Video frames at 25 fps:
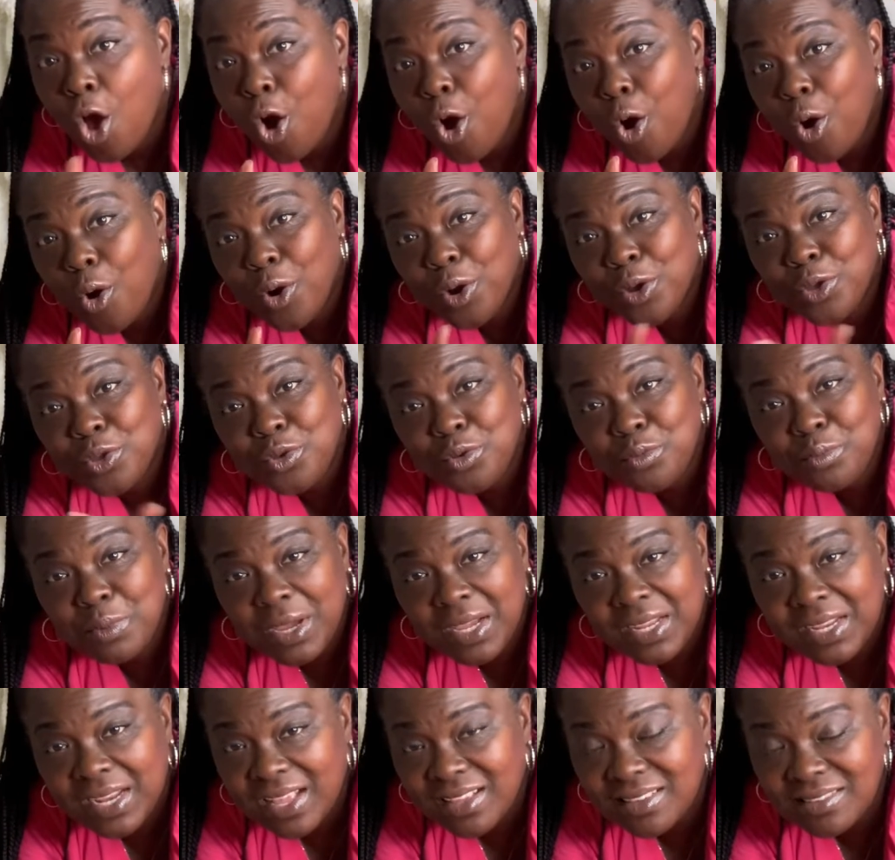or you
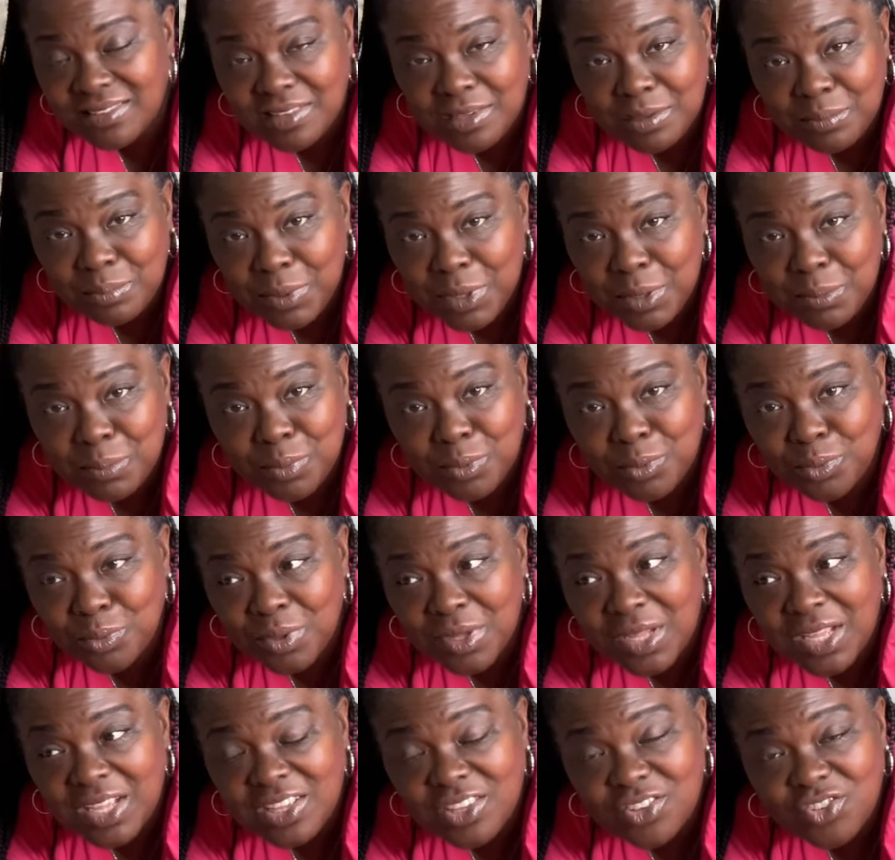might not see people
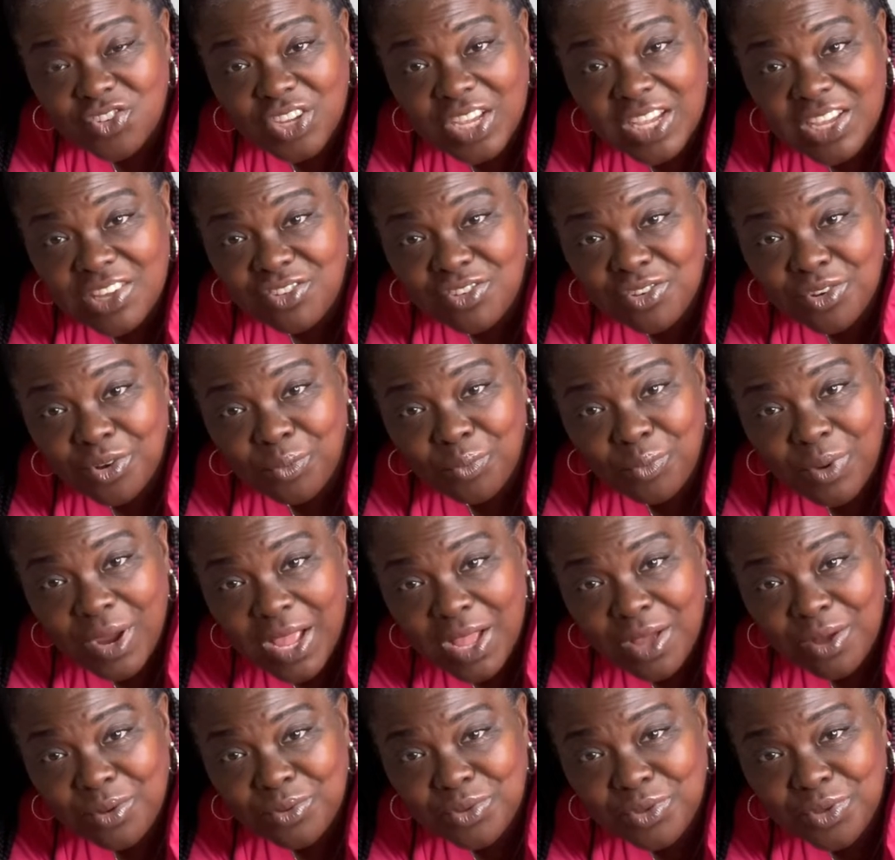changing
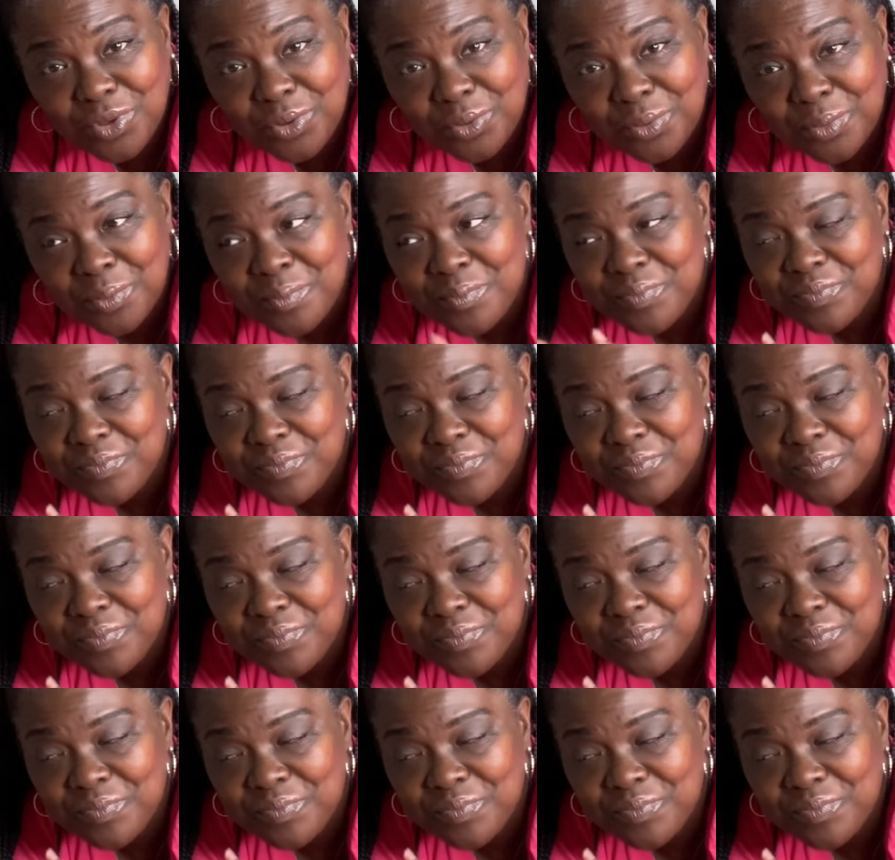around you,